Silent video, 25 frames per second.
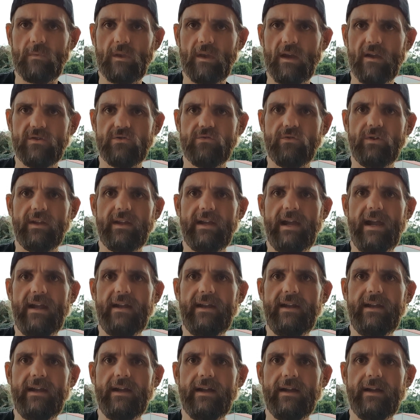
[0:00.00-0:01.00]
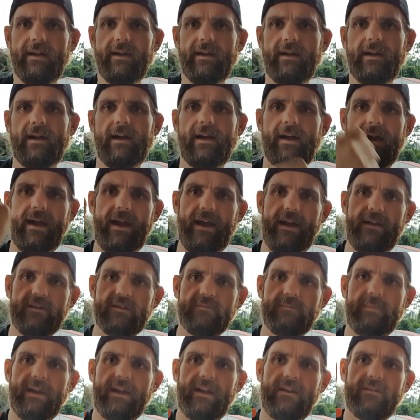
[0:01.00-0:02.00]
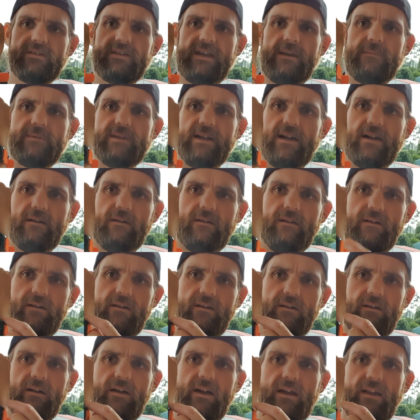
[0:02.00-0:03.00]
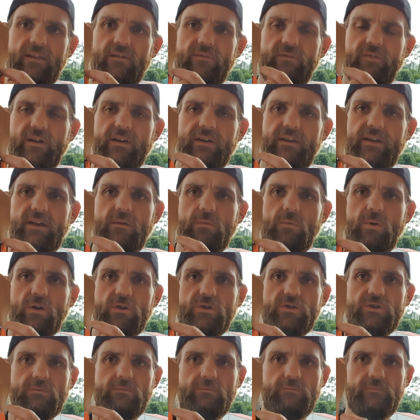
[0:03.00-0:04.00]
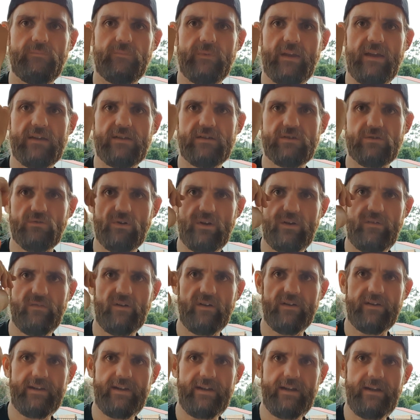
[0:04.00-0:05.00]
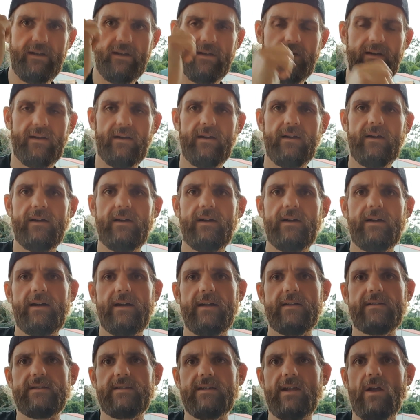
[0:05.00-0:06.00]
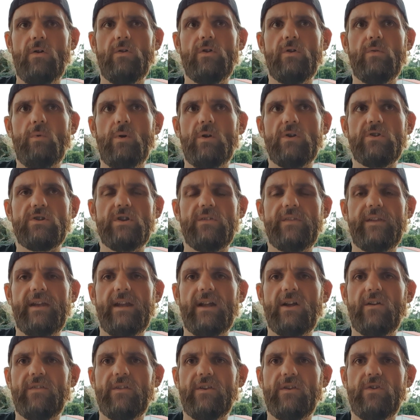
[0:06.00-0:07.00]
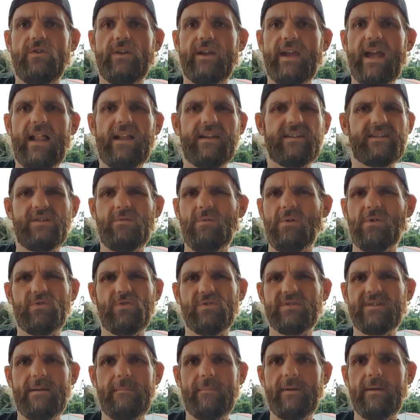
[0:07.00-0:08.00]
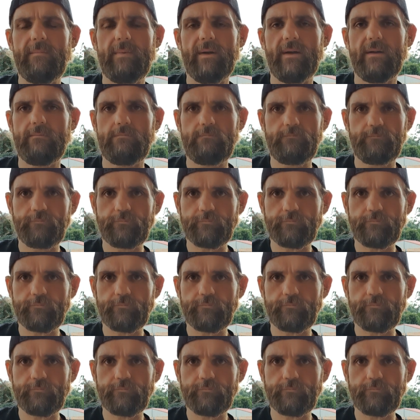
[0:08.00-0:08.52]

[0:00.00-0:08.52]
It's really handy. And speaking of Samsung, the Frontier watch, S3 Frontier. It's the older watch. I think they got the new Galaxy watch or something, but